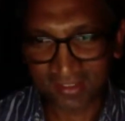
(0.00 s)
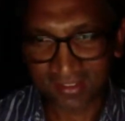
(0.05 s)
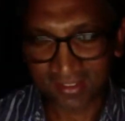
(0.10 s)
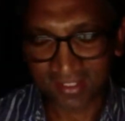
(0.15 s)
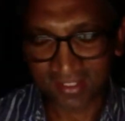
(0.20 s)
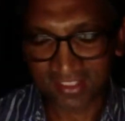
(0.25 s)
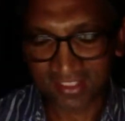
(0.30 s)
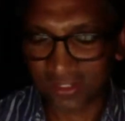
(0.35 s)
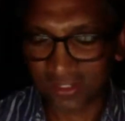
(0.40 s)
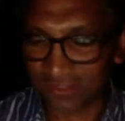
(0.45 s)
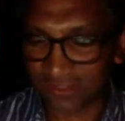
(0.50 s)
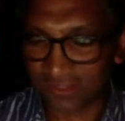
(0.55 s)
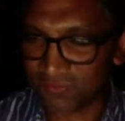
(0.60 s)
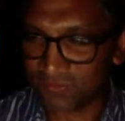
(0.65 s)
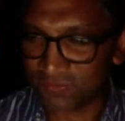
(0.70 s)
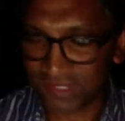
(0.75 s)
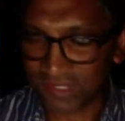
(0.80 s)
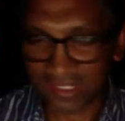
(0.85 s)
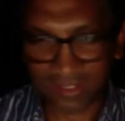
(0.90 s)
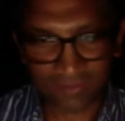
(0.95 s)
It's got
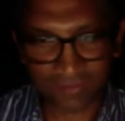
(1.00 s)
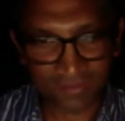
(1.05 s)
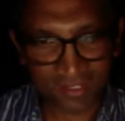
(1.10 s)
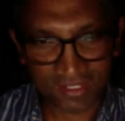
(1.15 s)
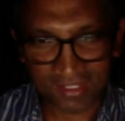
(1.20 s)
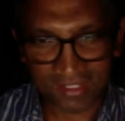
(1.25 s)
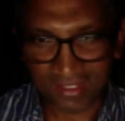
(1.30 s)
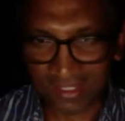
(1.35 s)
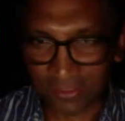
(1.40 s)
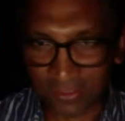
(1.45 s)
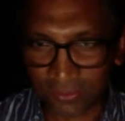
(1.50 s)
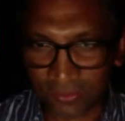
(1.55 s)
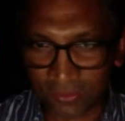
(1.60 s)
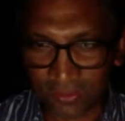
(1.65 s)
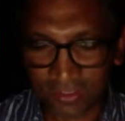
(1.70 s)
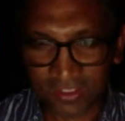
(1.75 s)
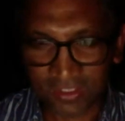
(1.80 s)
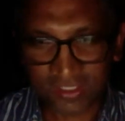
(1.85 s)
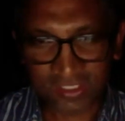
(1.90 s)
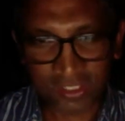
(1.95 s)
very, very low
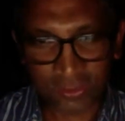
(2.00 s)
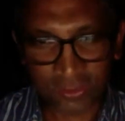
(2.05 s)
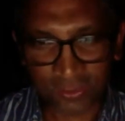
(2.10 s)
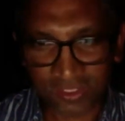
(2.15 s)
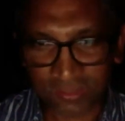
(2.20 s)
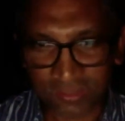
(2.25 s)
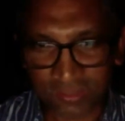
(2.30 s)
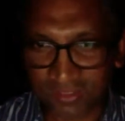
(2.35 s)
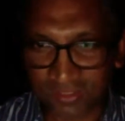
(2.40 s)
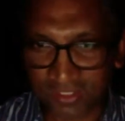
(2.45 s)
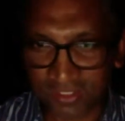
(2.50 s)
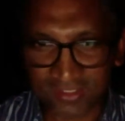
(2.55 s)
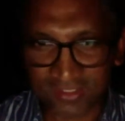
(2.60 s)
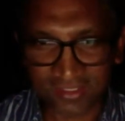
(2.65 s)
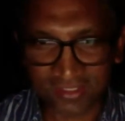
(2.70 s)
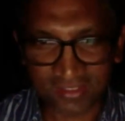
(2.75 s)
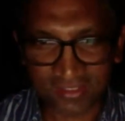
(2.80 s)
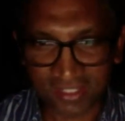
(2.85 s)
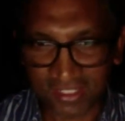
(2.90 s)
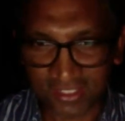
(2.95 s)
sodium
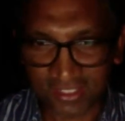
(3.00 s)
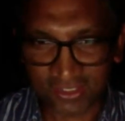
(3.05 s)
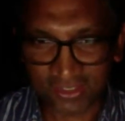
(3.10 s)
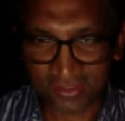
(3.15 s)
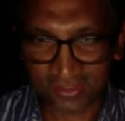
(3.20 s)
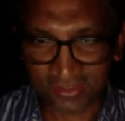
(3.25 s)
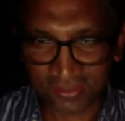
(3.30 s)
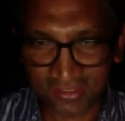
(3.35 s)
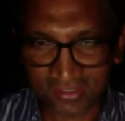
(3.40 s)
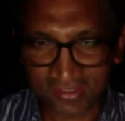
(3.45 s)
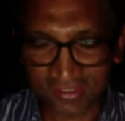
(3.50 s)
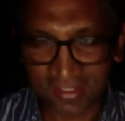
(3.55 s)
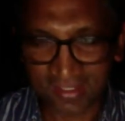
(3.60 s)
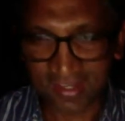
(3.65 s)
concentrations.